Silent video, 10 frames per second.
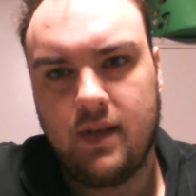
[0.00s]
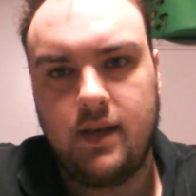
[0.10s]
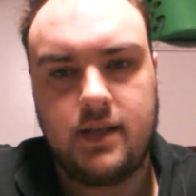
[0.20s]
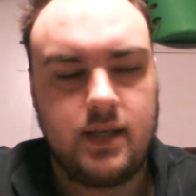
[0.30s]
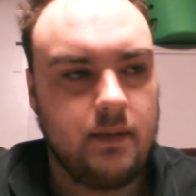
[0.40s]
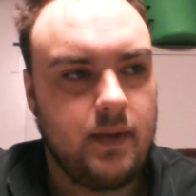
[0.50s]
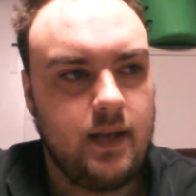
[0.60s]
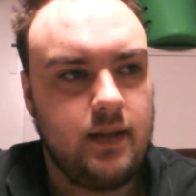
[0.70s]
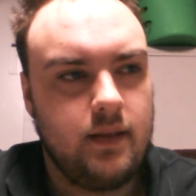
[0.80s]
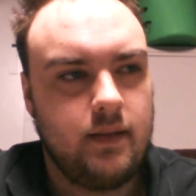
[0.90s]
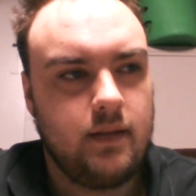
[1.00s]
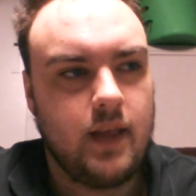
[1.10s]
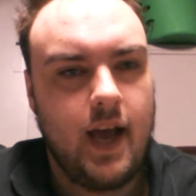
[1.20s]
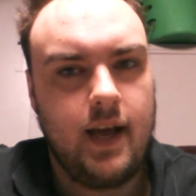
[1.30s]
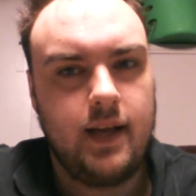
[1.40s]
It's something
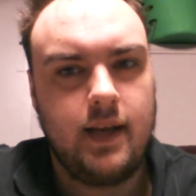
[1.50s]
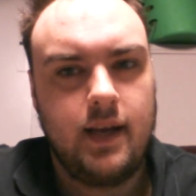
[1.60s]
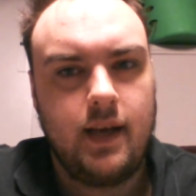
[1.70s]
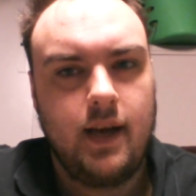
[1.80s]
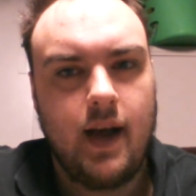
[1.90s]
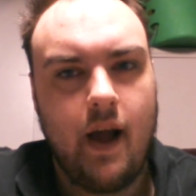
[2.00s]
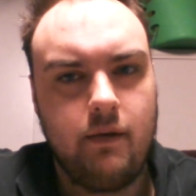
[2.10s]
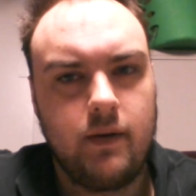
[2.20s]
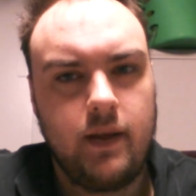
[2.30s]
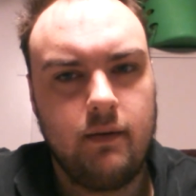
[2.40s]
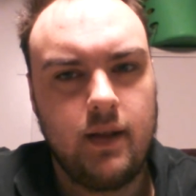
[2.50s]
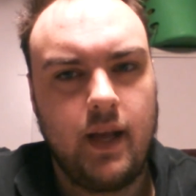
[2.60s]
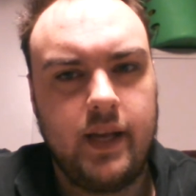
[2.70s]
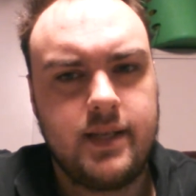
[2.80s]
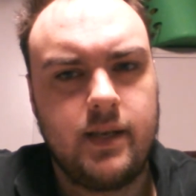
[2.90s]
that I really
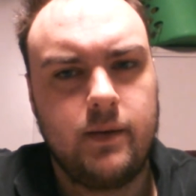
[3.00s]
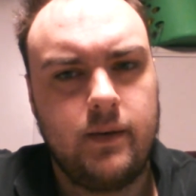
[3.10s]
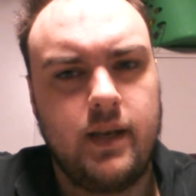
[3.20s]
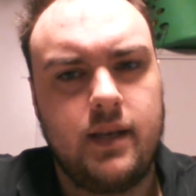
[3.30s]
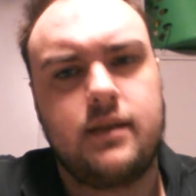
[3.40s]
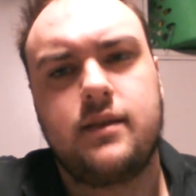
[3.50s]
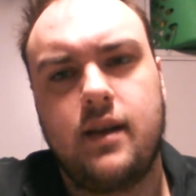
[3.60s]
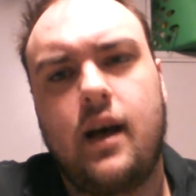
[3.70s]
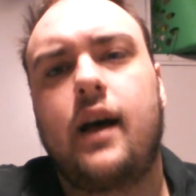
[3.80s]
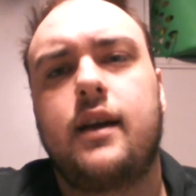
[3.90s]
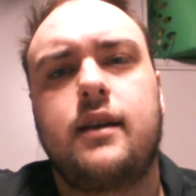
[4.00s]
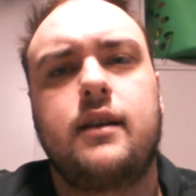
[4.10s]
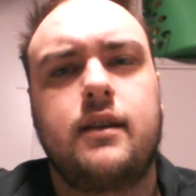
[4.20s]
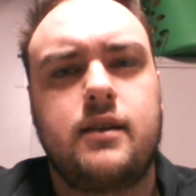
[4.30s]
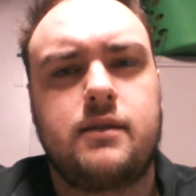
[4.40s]
relate to, and
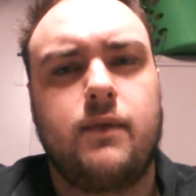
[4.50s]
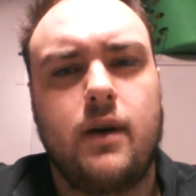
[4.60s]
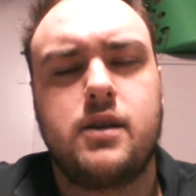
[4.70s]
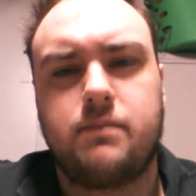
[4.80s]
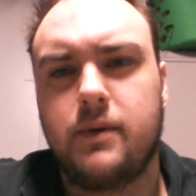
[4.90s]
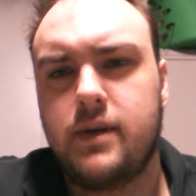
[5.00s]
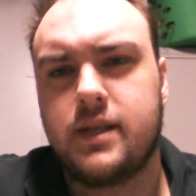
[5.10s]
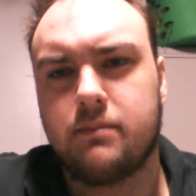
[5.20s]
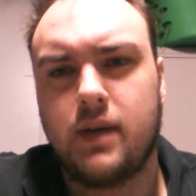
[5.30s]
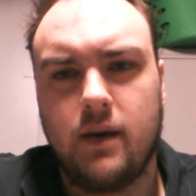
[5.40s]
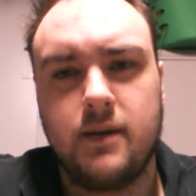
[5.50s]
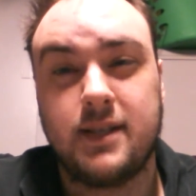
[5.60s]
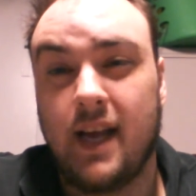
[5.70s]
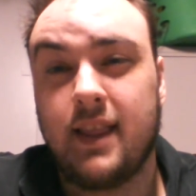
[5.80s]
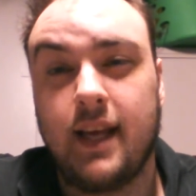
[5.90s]
as far as Buddhism
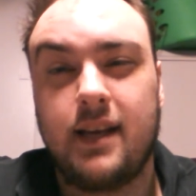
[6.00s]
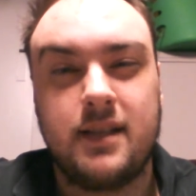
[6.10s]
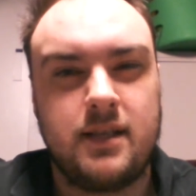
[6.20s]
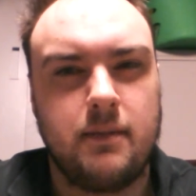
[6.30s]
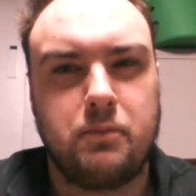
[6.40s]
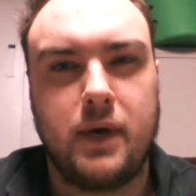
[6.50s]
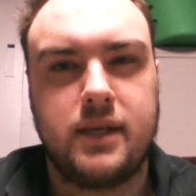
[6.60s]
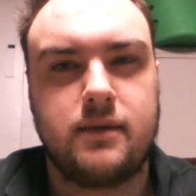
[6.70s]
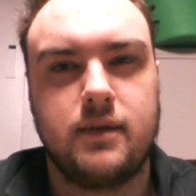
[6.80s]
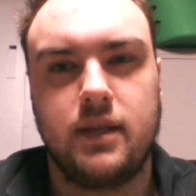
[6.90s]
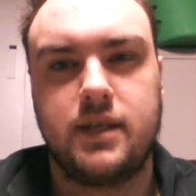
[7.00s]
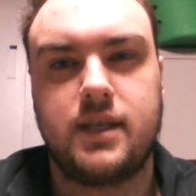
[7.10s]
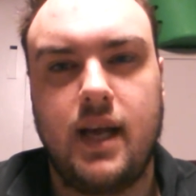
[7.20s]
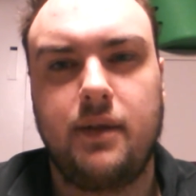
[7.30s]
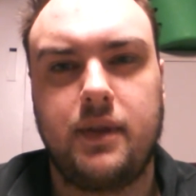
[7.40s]
goes, I think it's the best
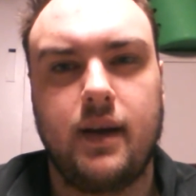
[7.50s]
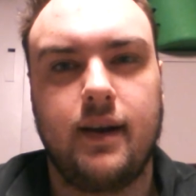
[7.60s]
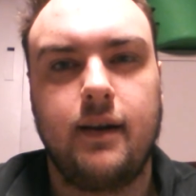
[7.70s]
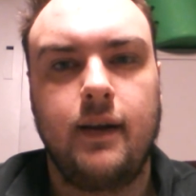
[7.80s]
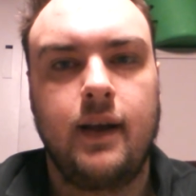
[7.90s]
religion out there.